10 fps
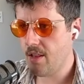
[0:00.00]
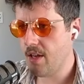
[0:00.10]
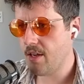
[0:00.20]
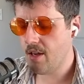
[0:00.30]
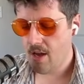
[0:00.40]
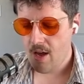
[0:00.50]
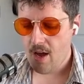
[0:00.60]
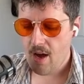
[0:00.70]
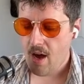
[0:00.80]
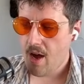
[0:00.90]
Like,
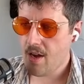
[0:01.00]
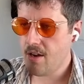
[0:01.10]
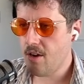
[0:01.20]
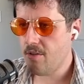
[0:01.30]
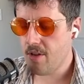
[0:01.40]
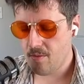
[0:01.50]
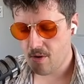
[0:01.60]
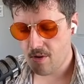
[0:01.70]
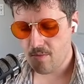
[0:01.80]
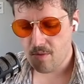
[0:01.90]
I know that
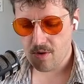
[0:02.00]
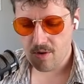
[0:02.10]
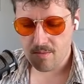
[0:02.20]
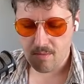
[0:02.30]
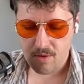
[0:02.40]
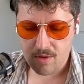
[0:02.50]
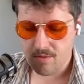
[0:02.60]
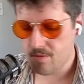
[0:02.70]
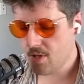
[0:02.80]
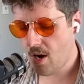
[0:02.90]
we're
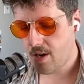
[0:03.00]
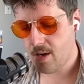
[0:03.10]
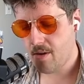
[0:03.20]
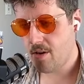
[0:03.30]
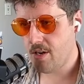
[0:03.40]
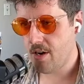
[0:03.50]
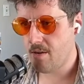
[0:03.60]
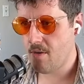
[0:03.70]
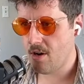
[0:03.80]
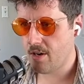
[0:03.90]
talking about Hedera
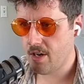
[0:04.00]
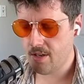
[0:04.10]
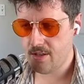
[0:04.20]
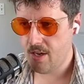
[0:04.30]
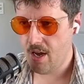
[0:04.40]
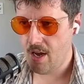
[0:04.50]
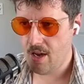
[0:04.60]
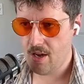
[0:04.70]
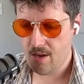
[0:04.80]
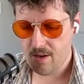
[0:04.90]
marketing
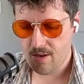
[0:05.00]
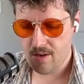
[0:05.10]
today,